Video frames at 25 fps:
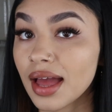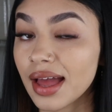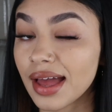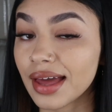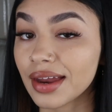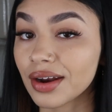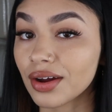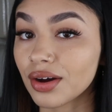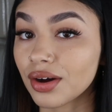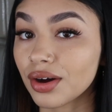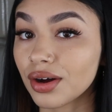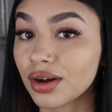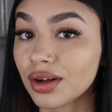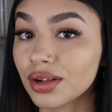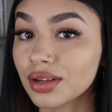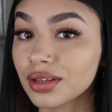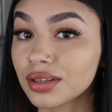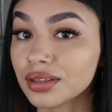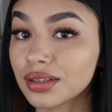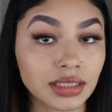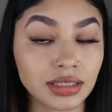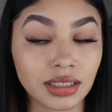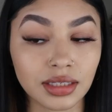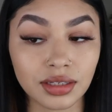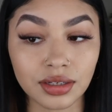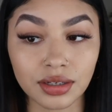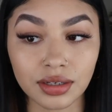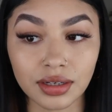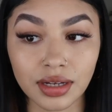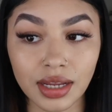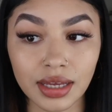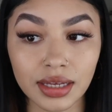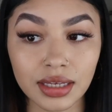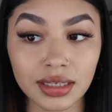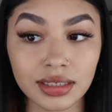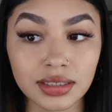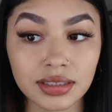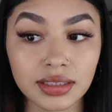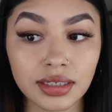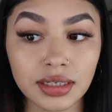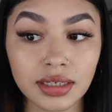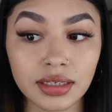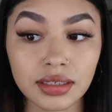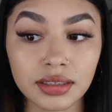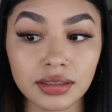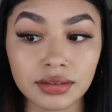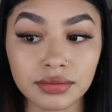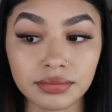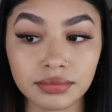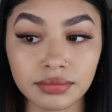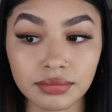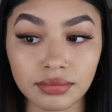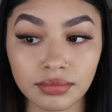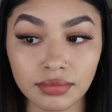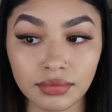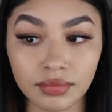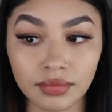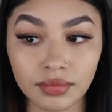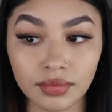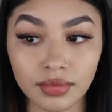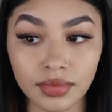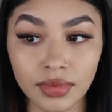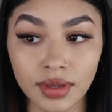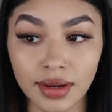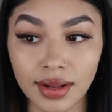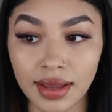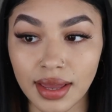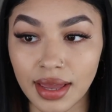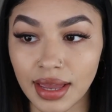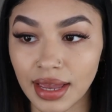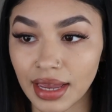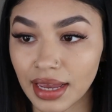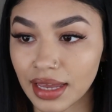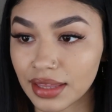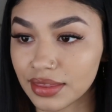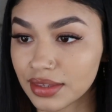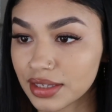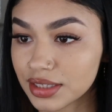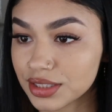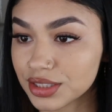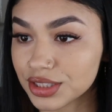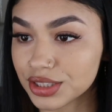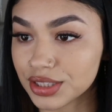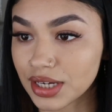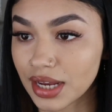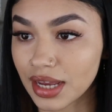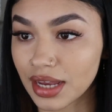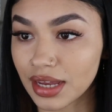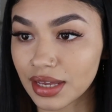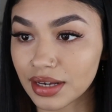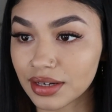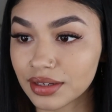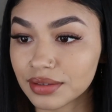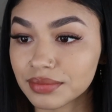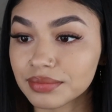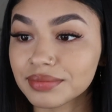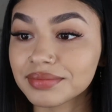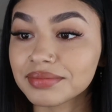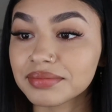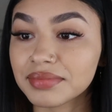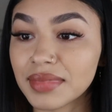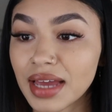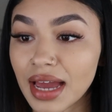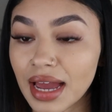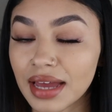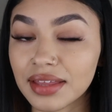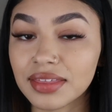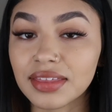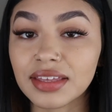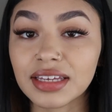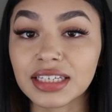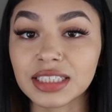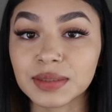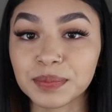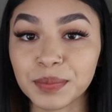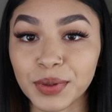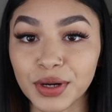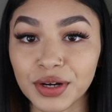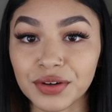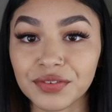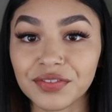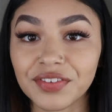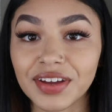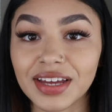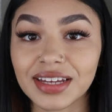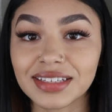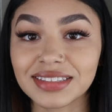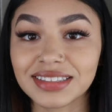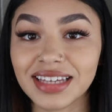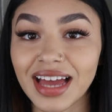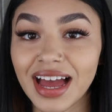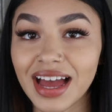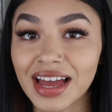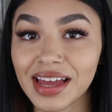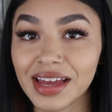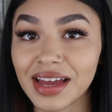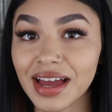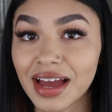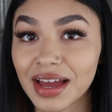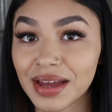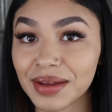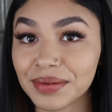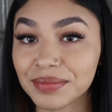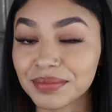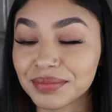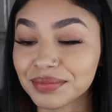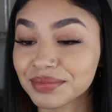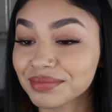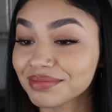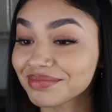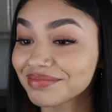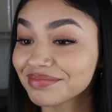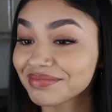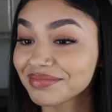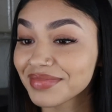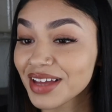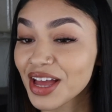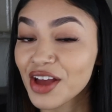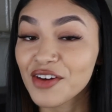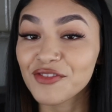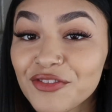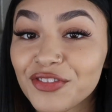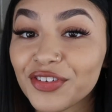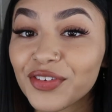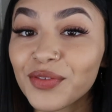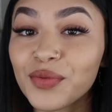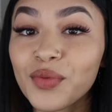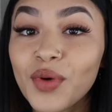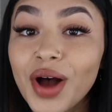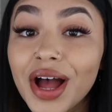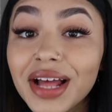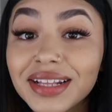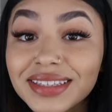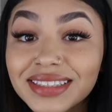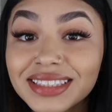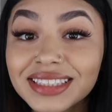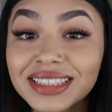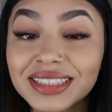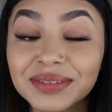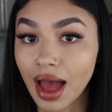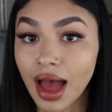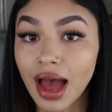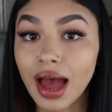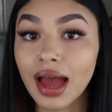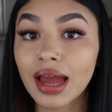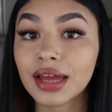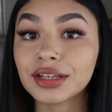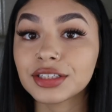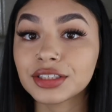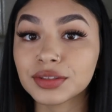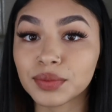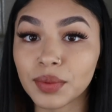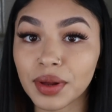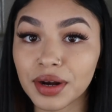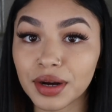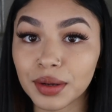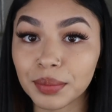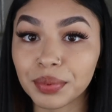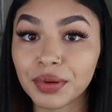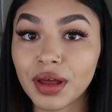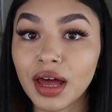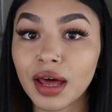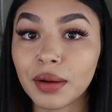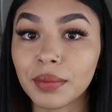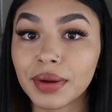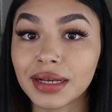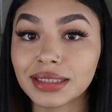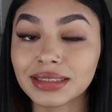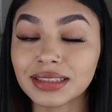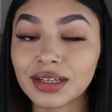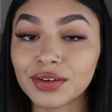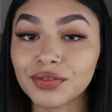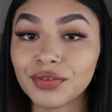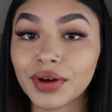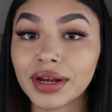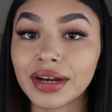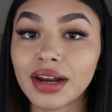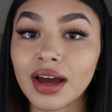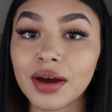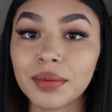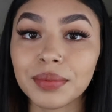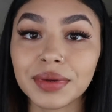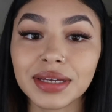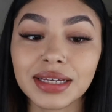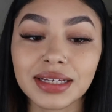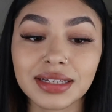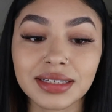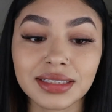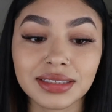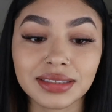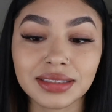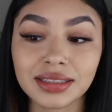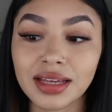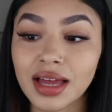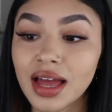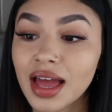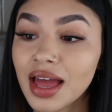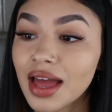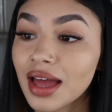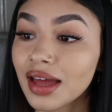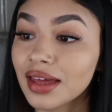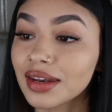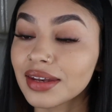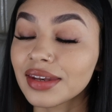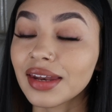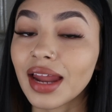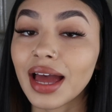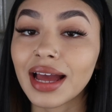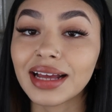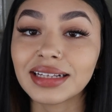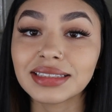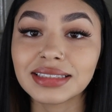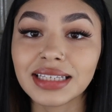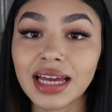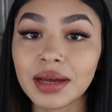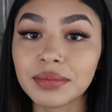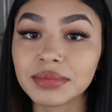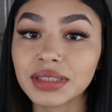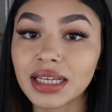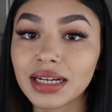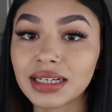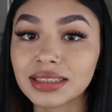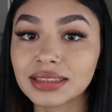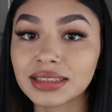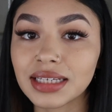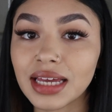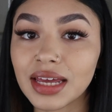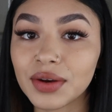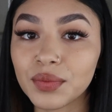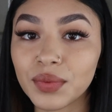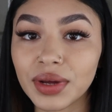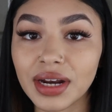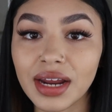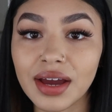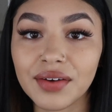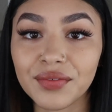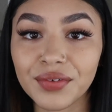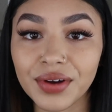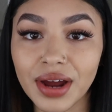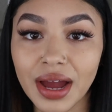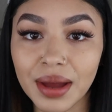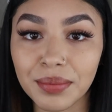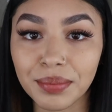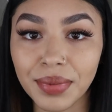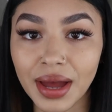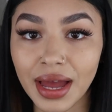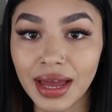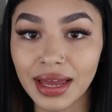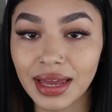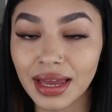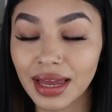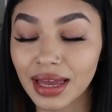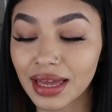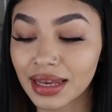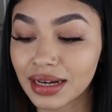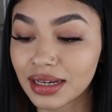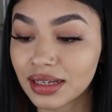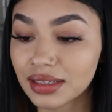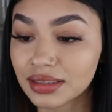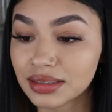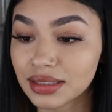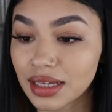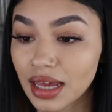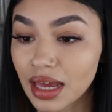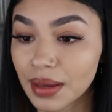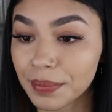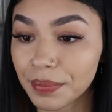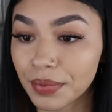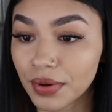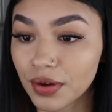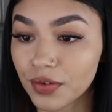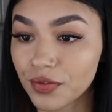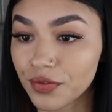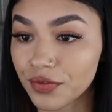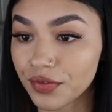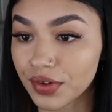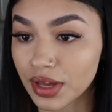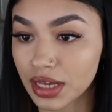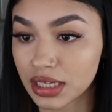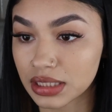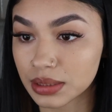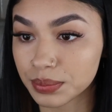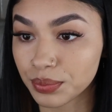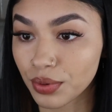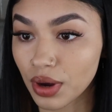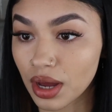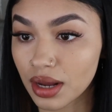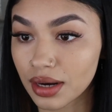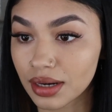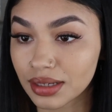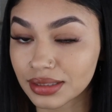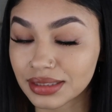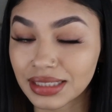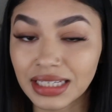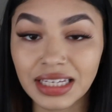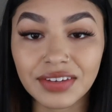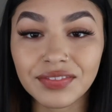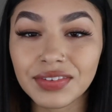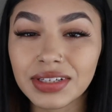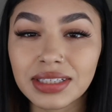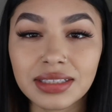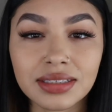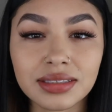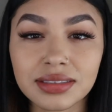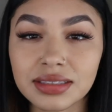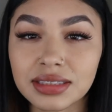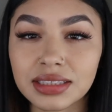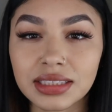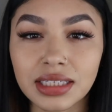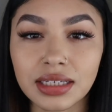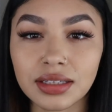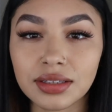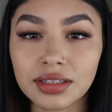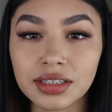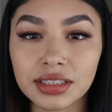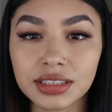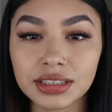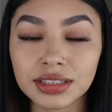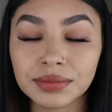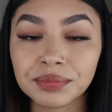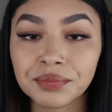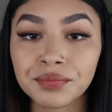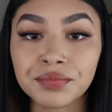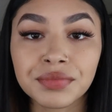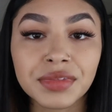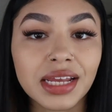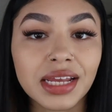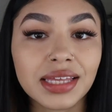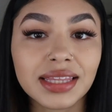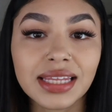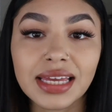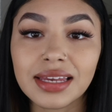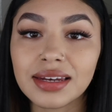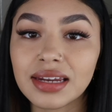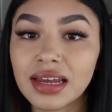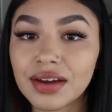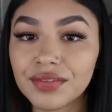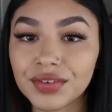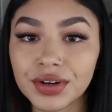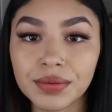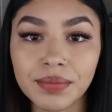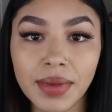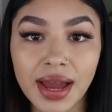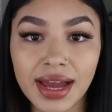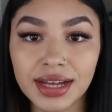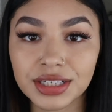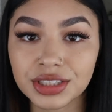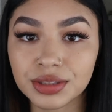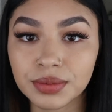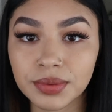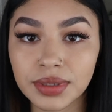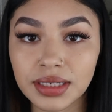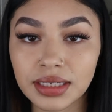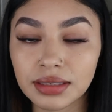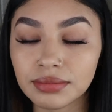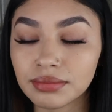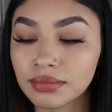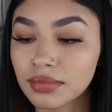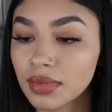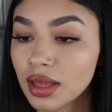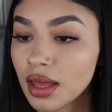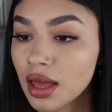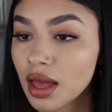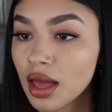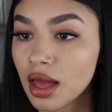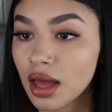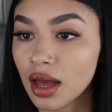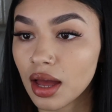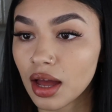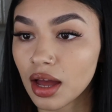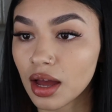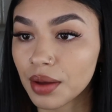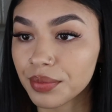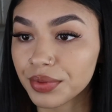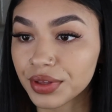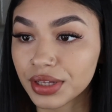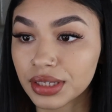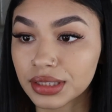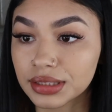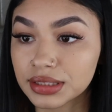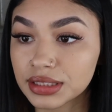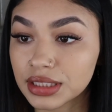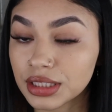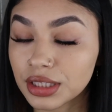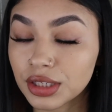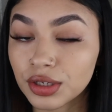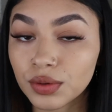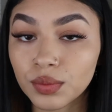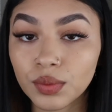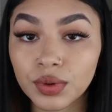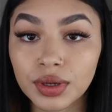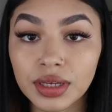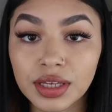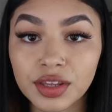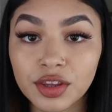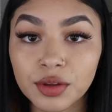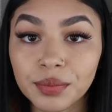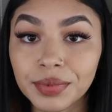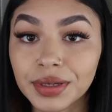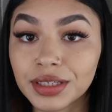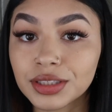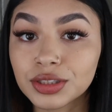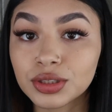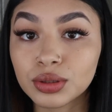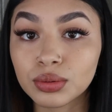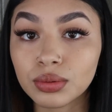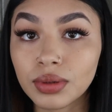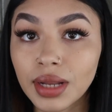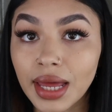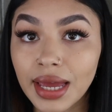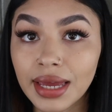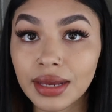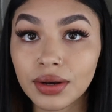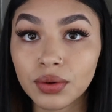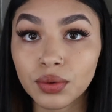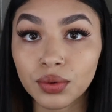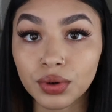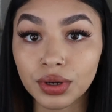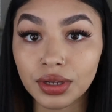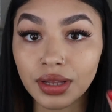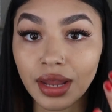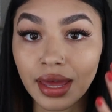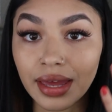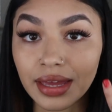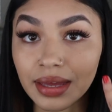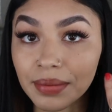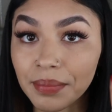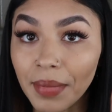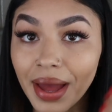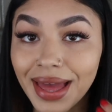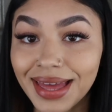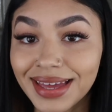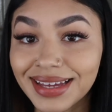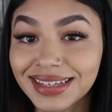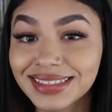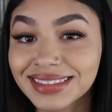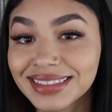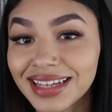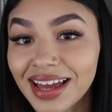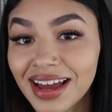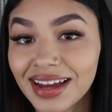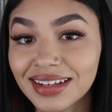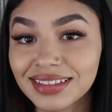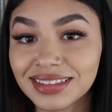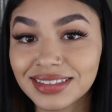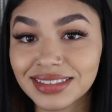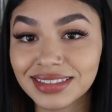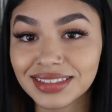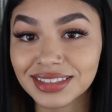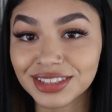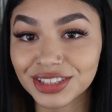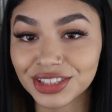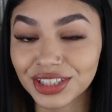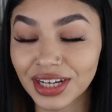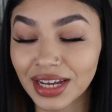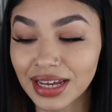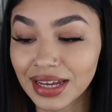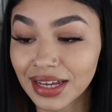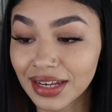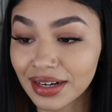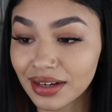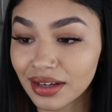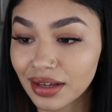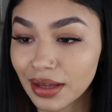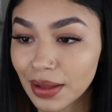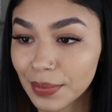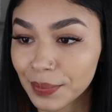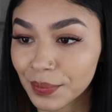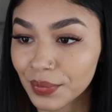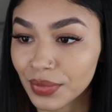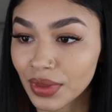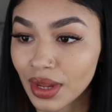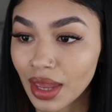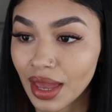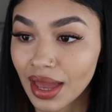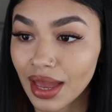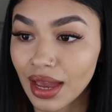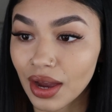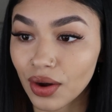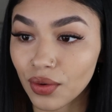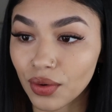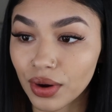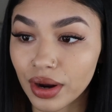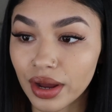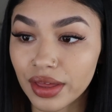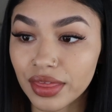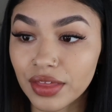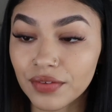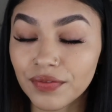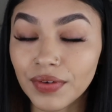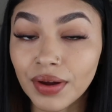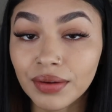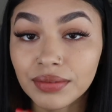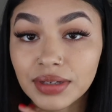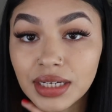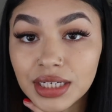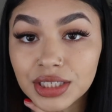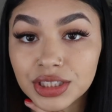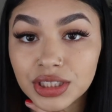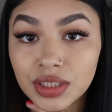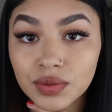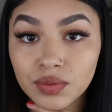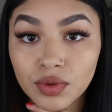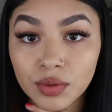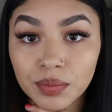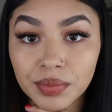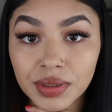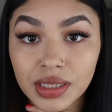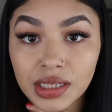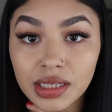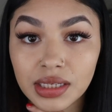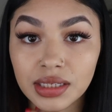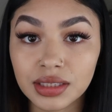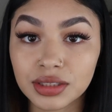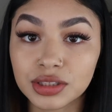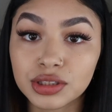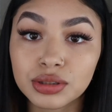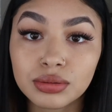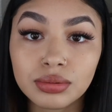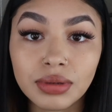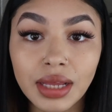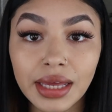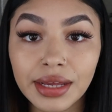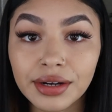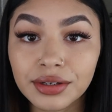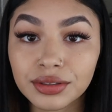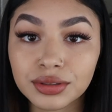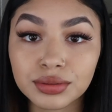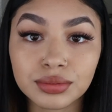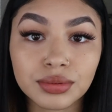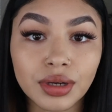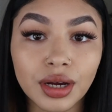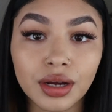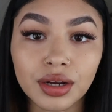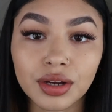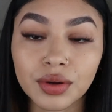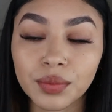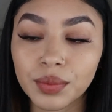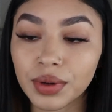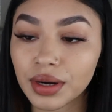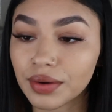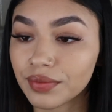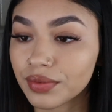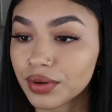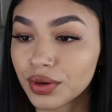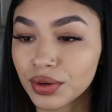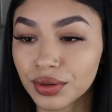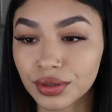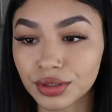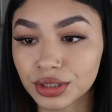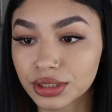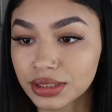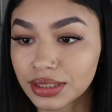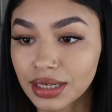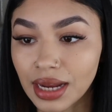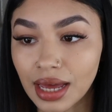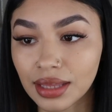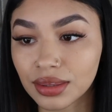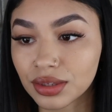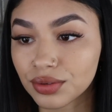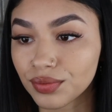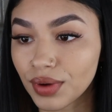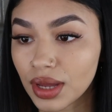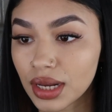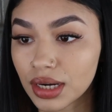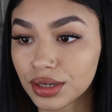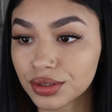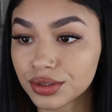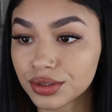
at all. It doesn't look like it did. And this shade, I think, is perfect. I'm for once, I just want to applaud myself right now, because 9 times out of 10, whenever I buy any type of face product, even concealers, they never match me. The concealer will either be too light or like my exact shade, or the foundation will be too light or too dark or whatever, just not the right